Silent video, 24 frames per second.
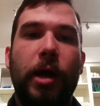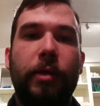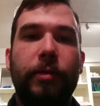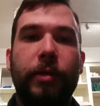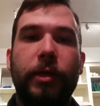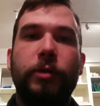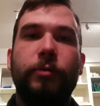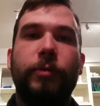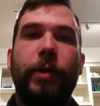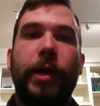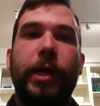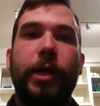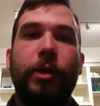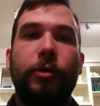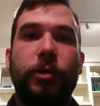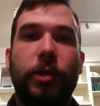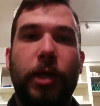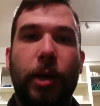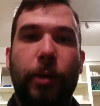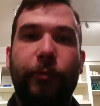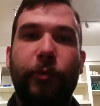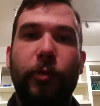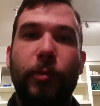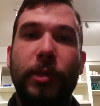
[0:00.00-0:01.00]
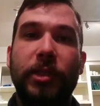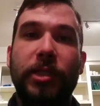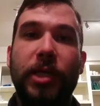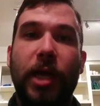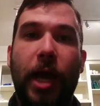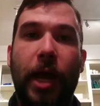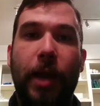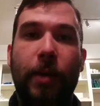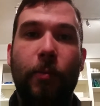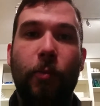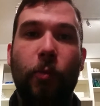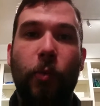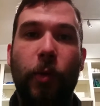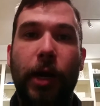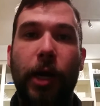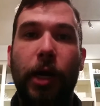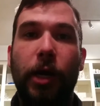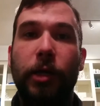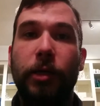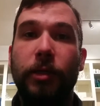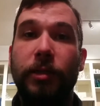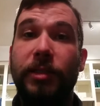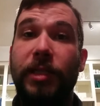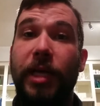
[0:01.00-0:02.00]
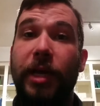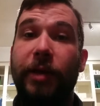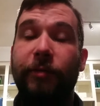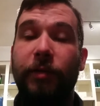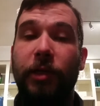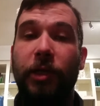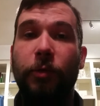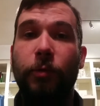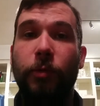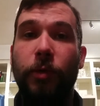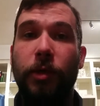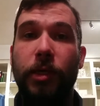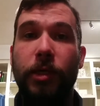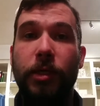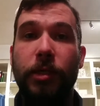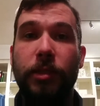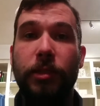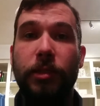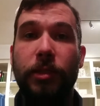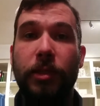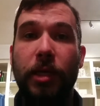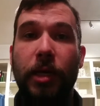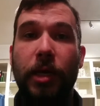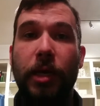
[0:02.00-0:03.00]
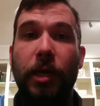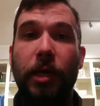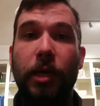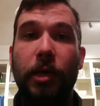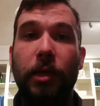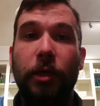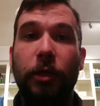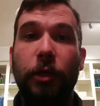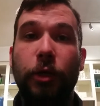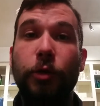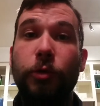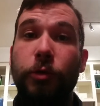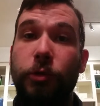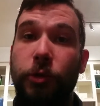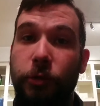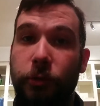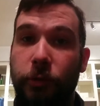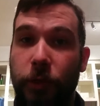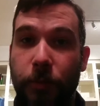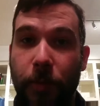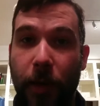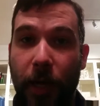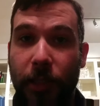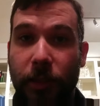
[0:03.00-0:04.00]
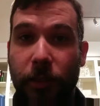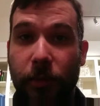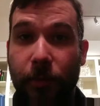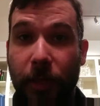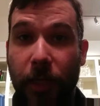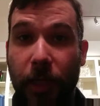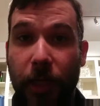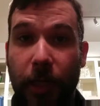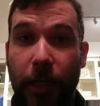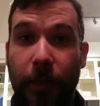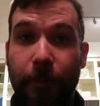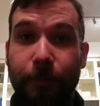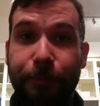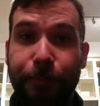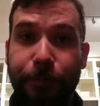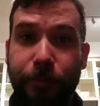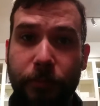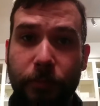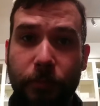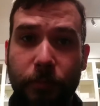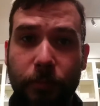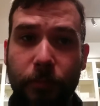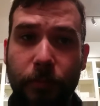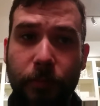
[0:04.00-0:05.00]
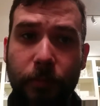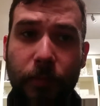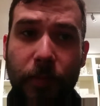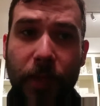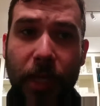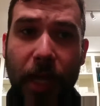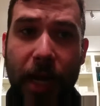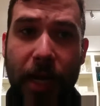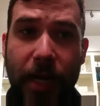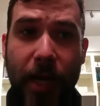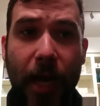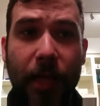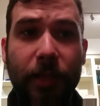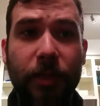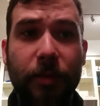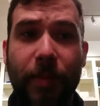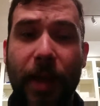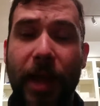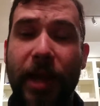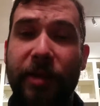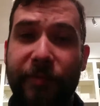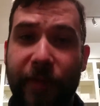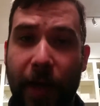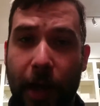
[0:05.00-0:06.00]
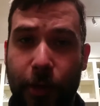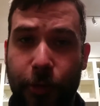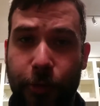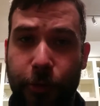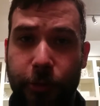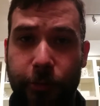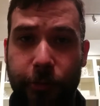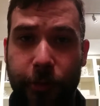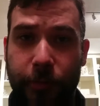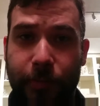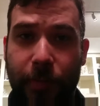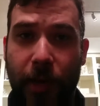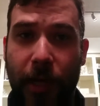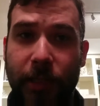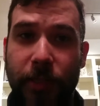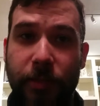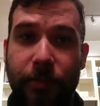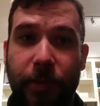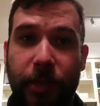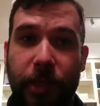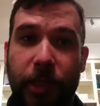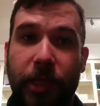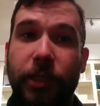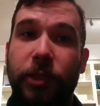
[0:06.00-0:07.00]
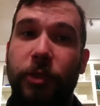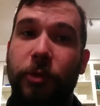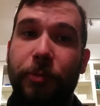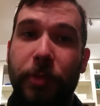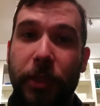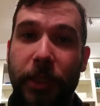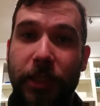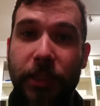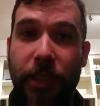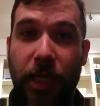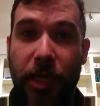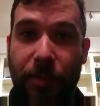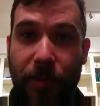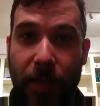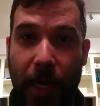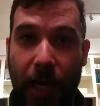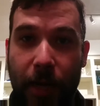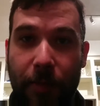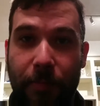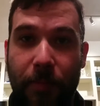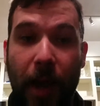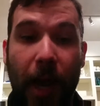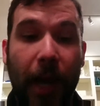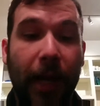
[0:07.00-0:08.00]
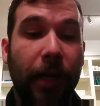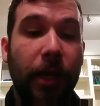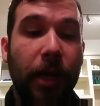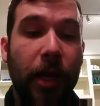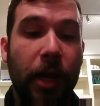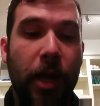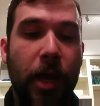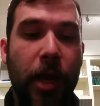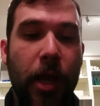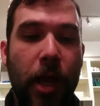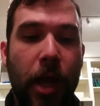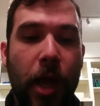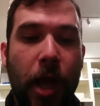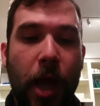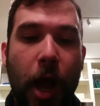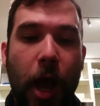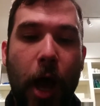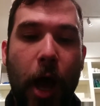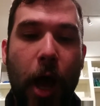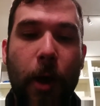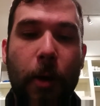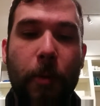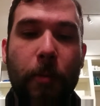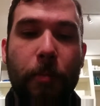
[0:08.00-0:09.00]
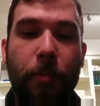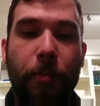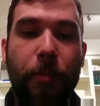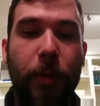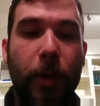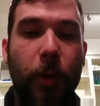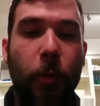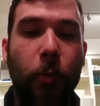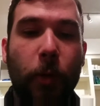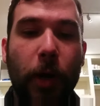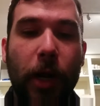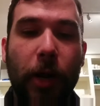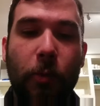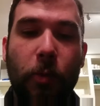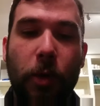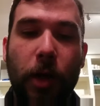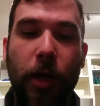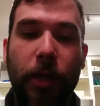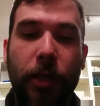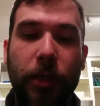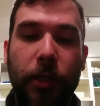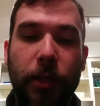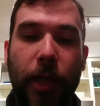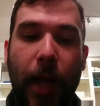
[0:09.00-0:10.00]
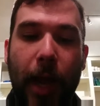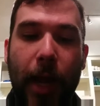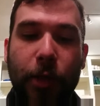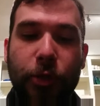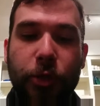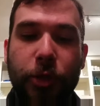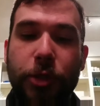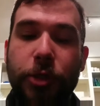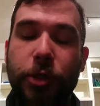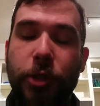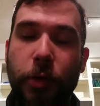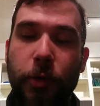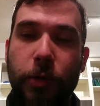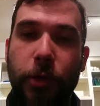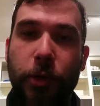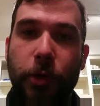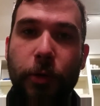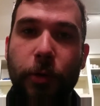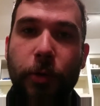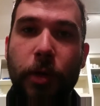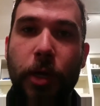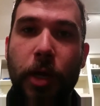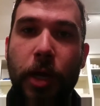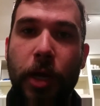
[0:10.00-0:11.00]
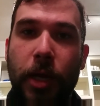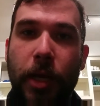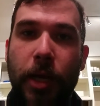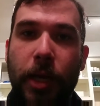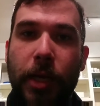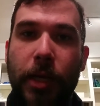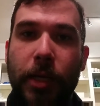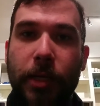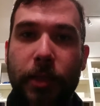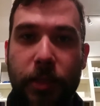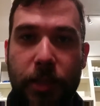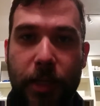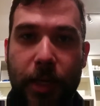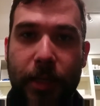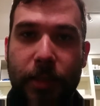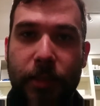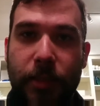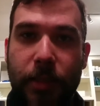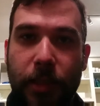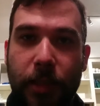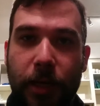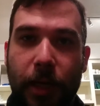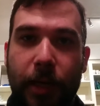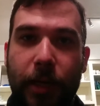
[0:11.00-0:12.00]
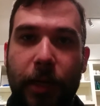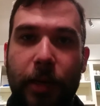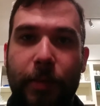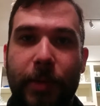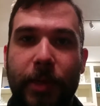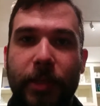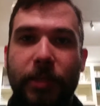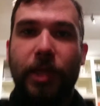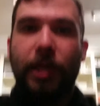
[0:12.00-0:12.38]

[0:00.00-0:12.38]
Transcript: These radios come from a time where safety was the user's responsibility and not the manufacturer's responsibility. So please keep that in mind. But what I wanted to actually show you is this, and give me a